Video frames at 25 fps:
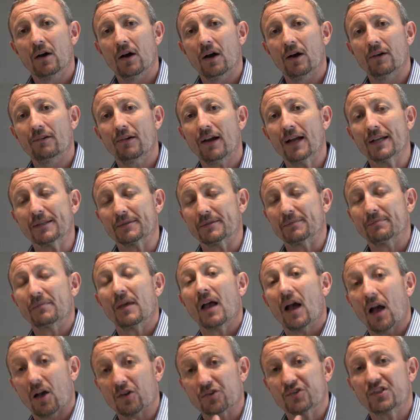All right,
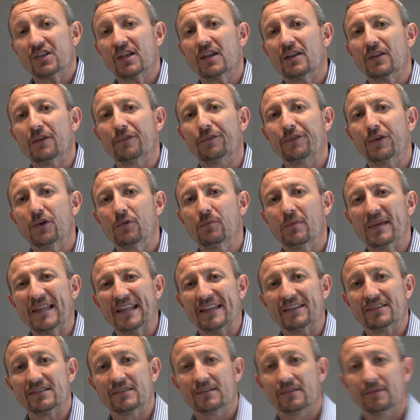I'll see you in a few
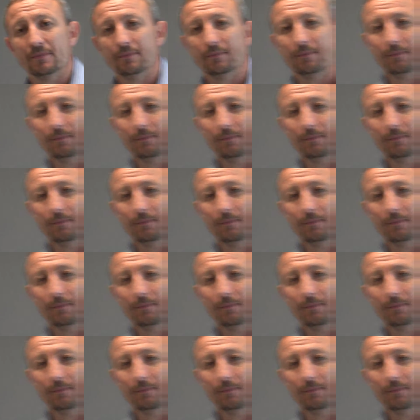minutes.